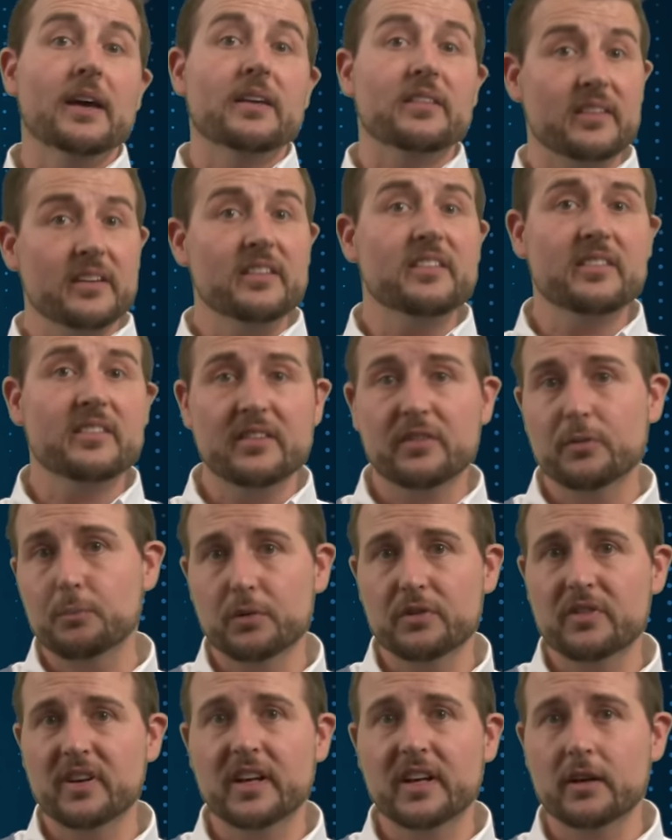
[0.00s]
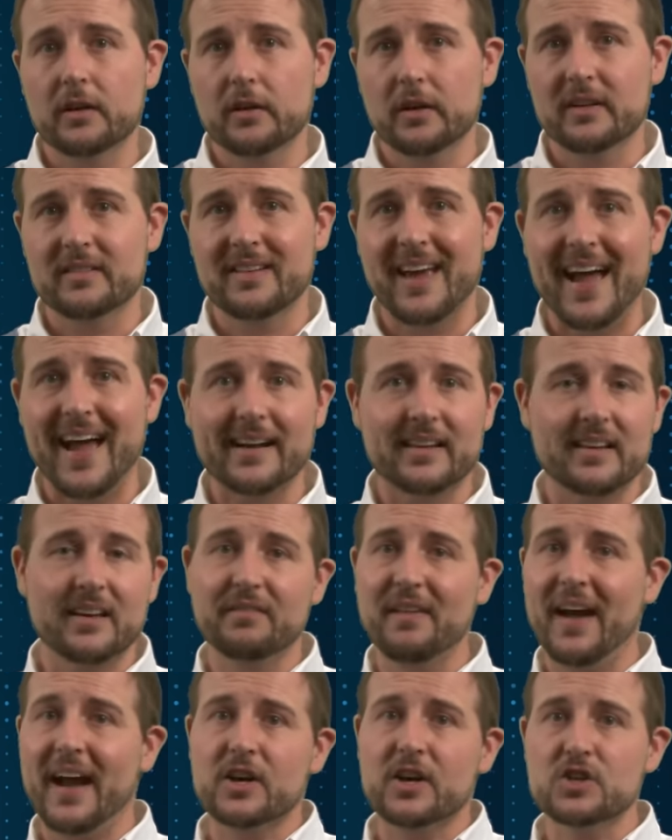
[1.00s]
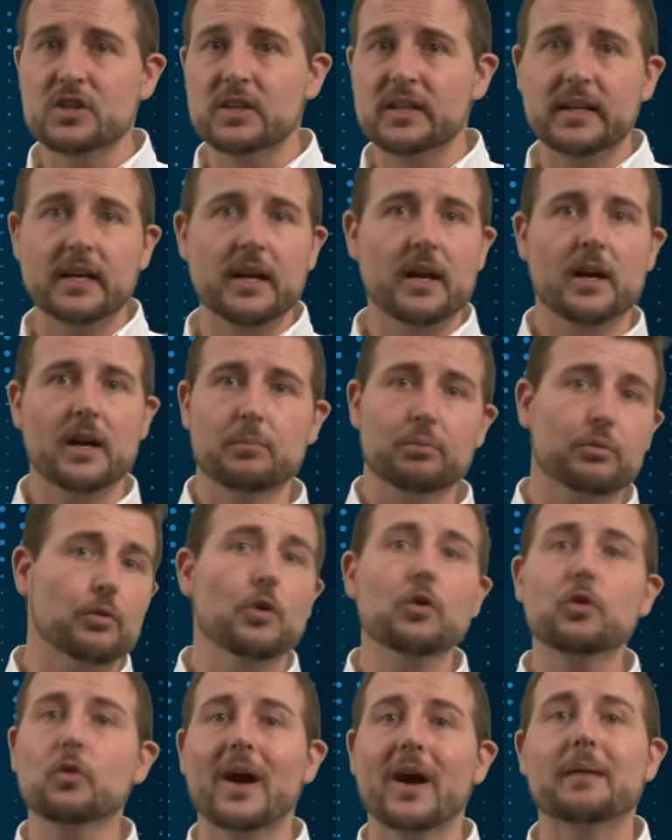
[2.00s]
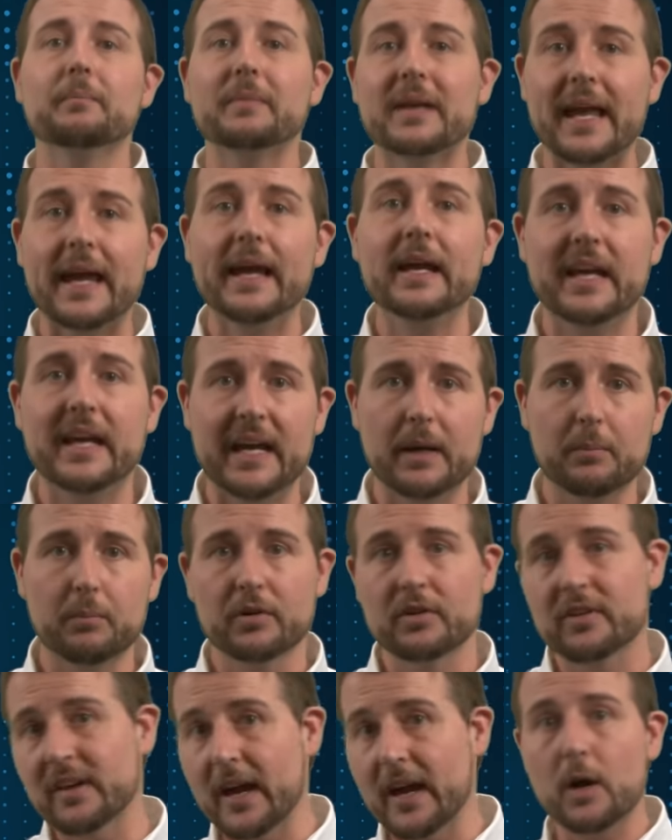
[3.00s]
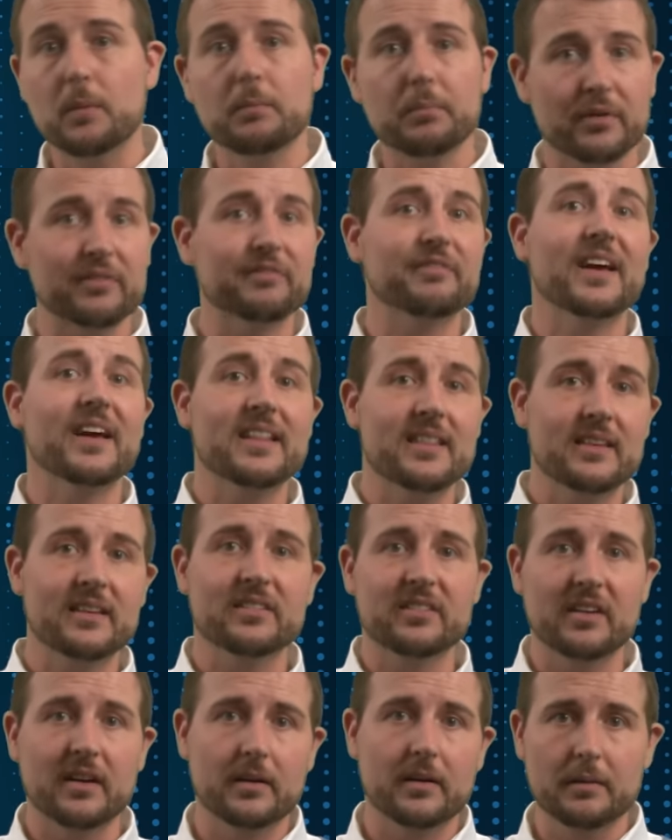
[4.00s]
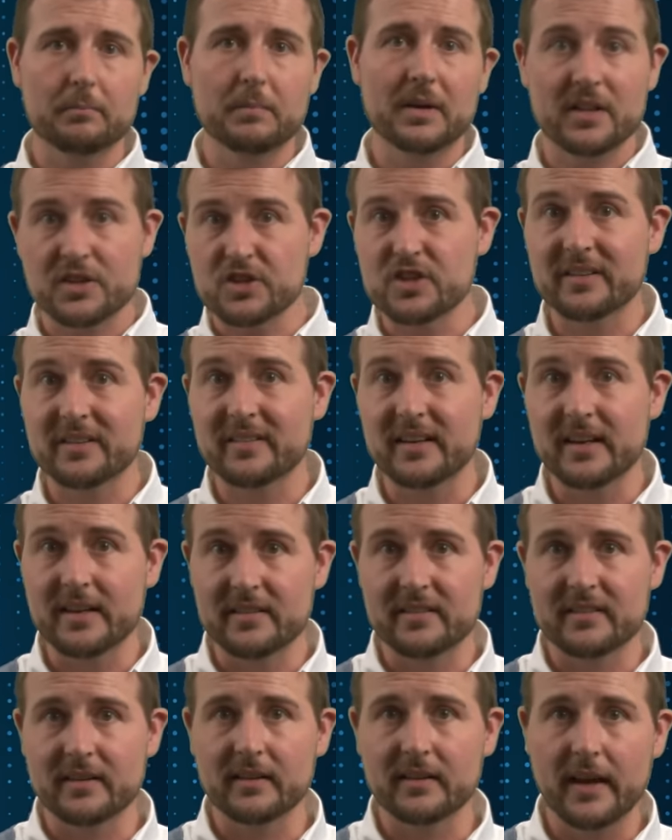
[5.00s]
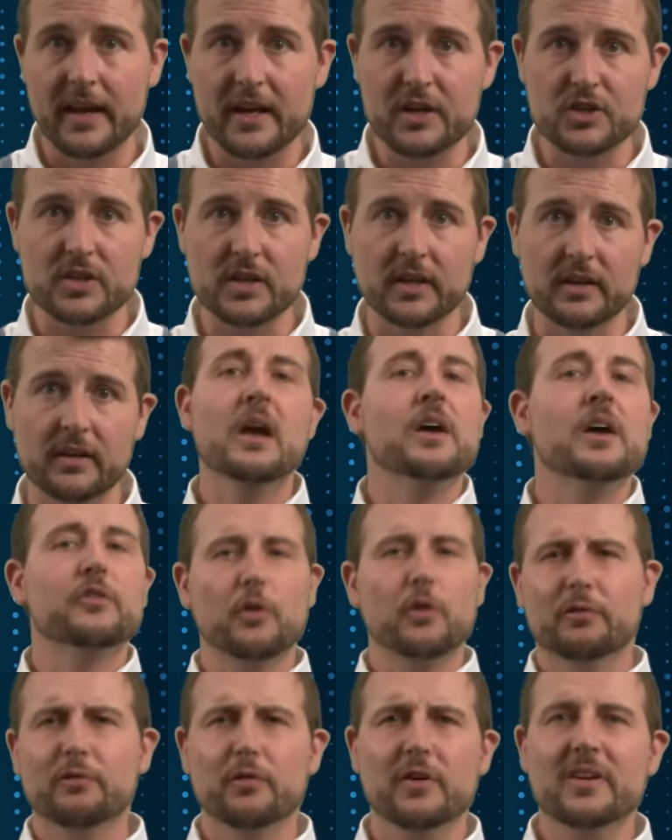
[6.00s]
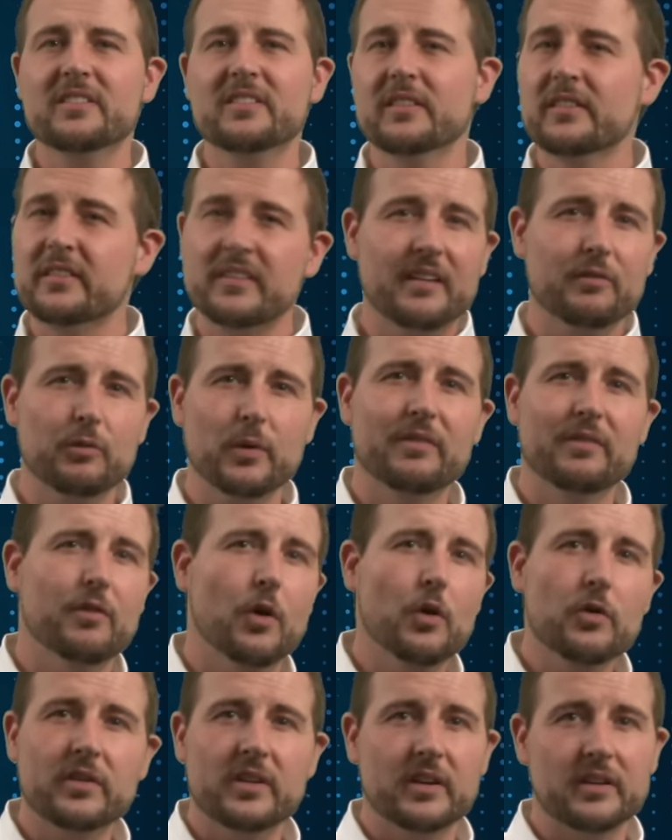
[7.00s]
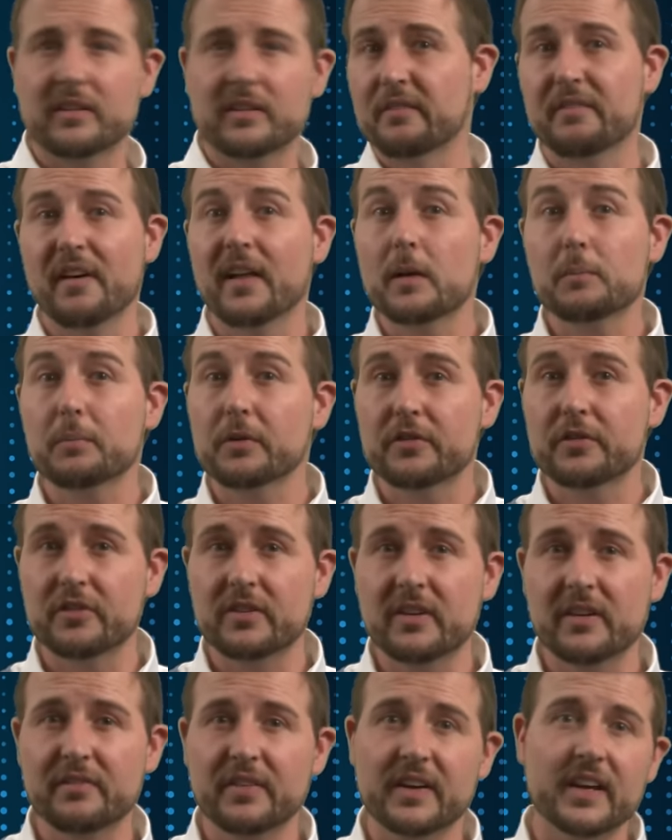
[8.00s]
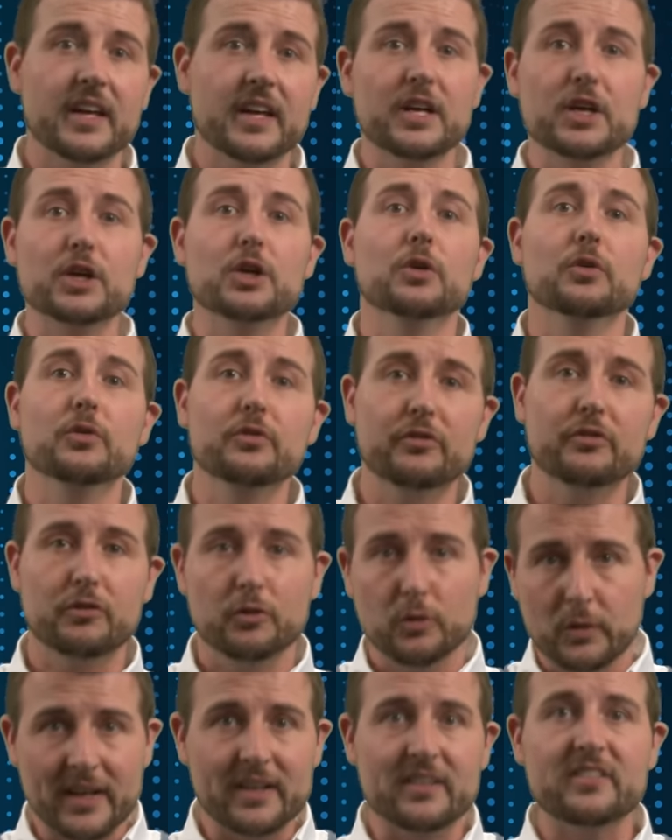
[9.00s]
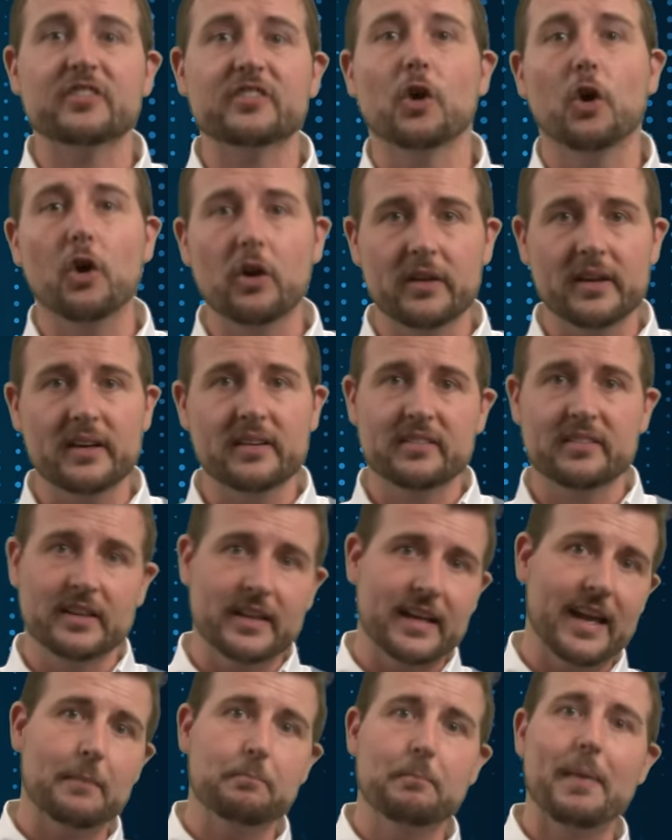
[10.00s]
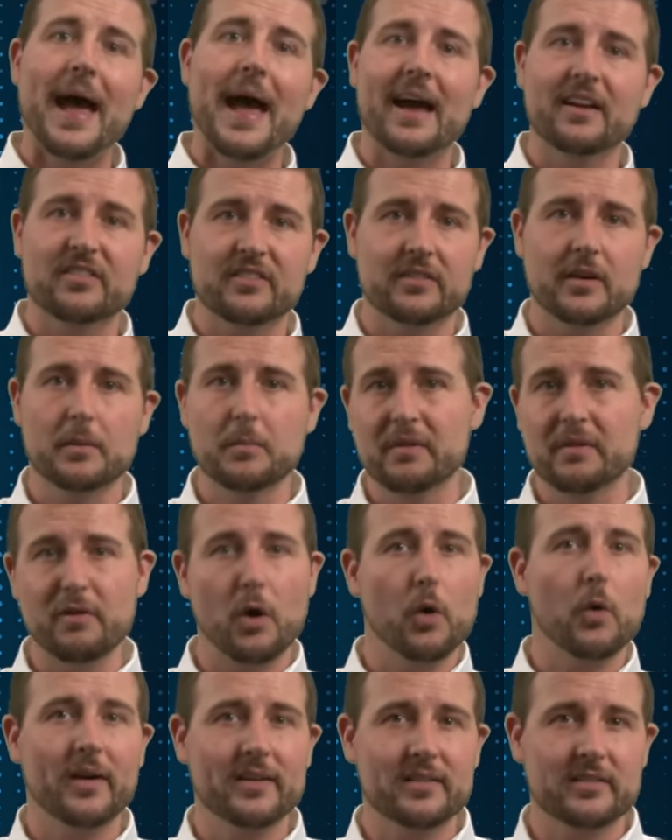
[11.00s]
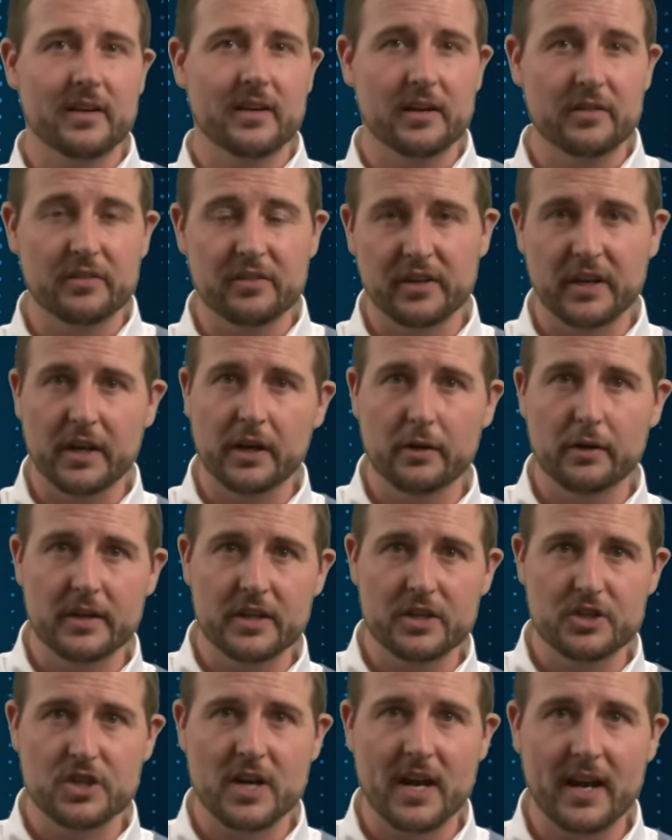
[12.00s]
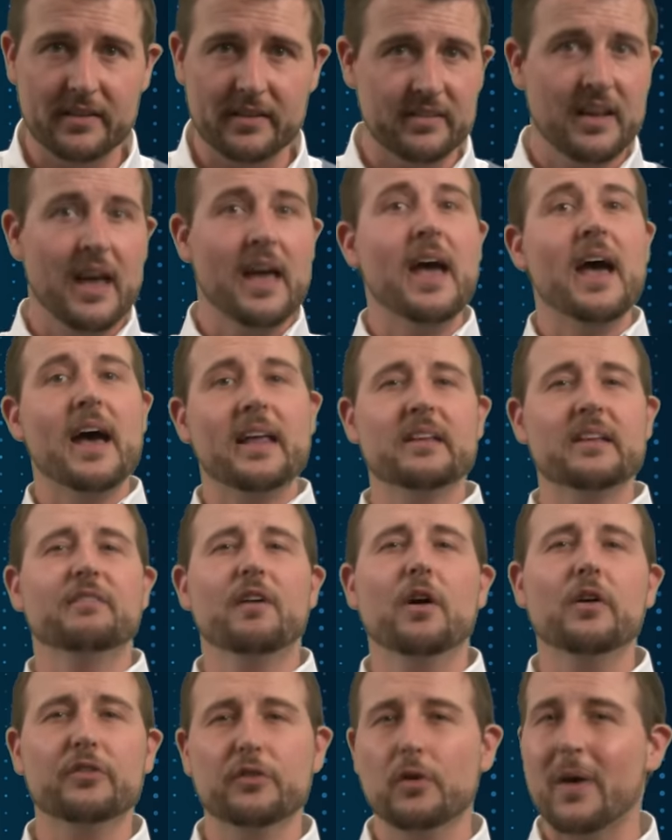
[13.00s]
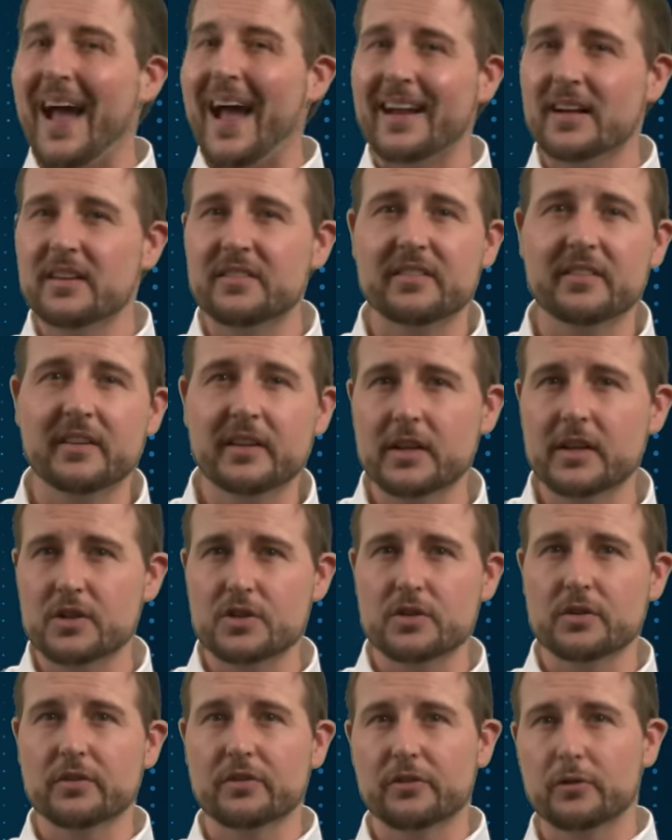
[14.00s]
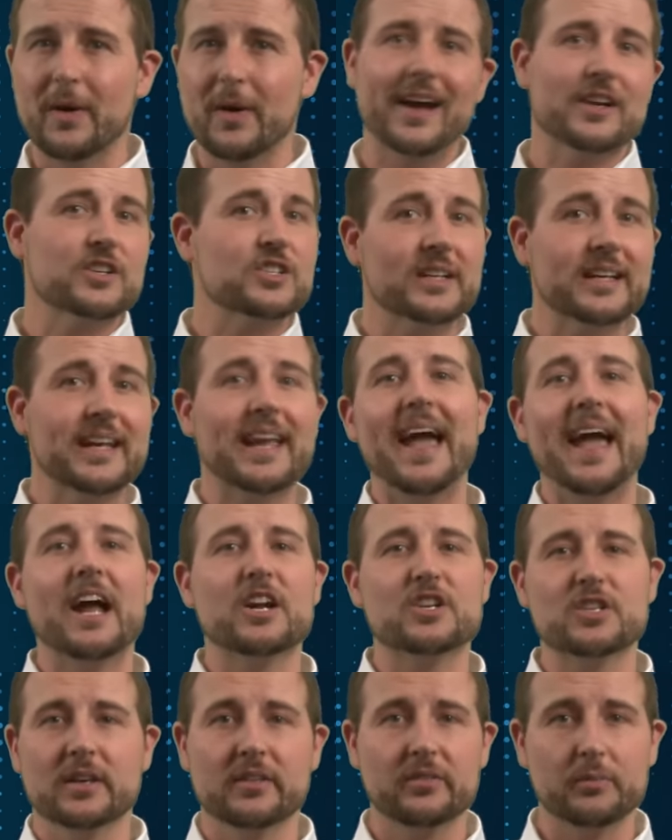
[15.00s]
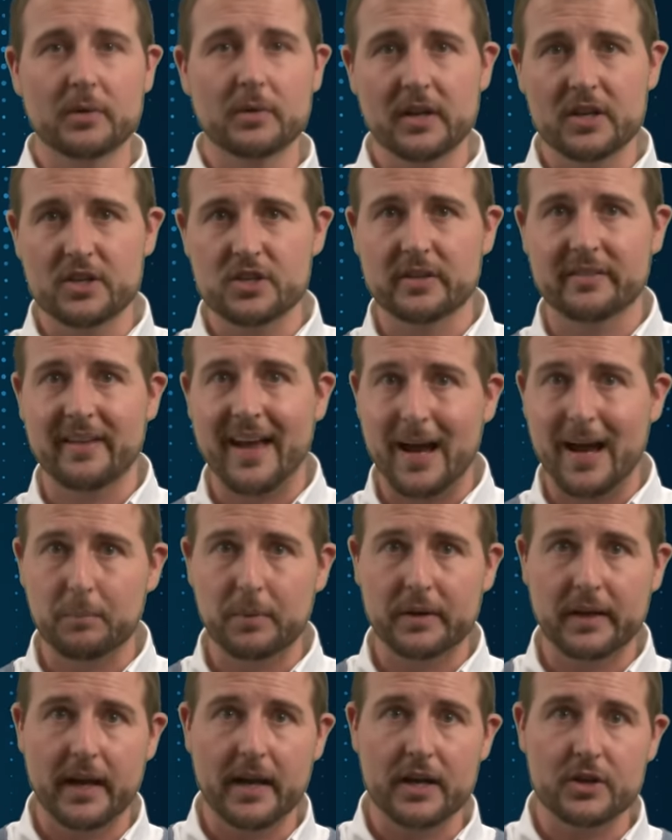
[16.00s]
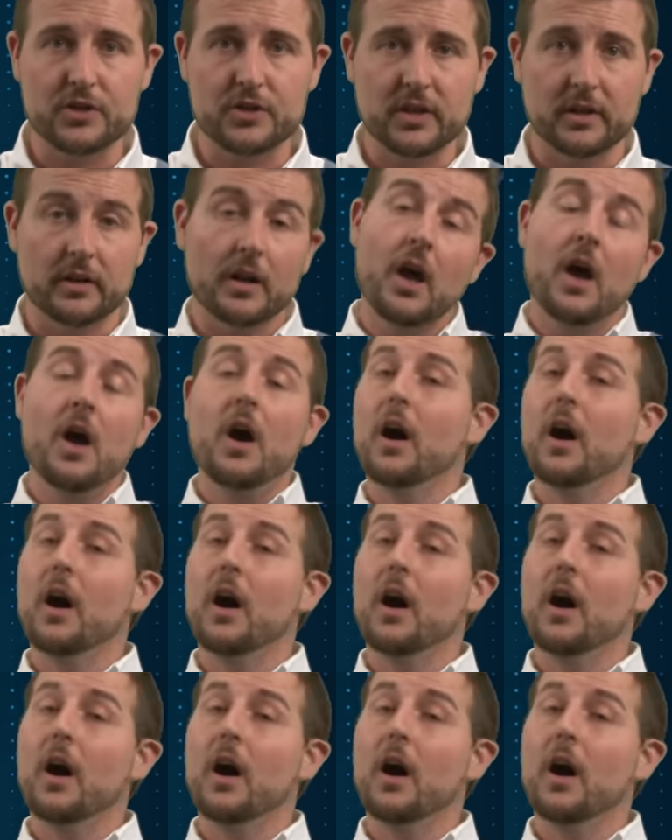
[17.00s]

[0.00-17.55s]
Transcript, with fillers: Since this particular attack, they've actually uh, programmed Gatekeeper to help prevent this uh, malicious installation. So for instance, they've revoked the developer certificate used to install this and get past some of O S ten security checks, and they've also added signatures to actually catch this malicious application.